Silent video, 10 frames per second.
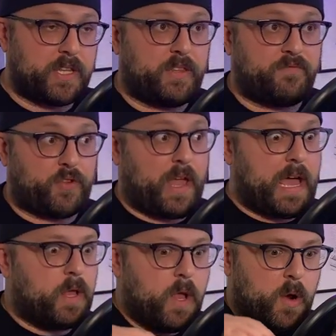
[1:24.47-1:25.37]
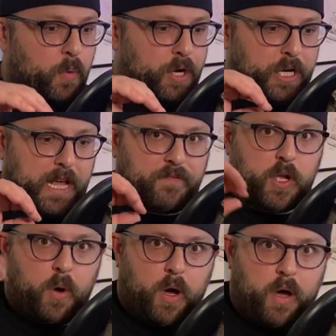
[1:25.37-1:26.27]
And for that, we're going to have to
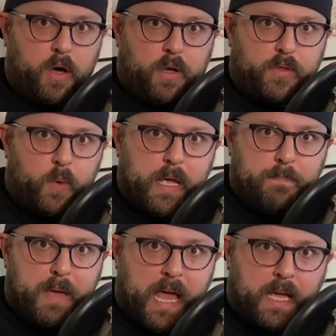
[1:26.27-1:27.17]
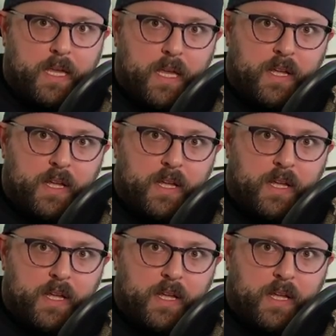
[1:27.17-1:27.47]
go all the way back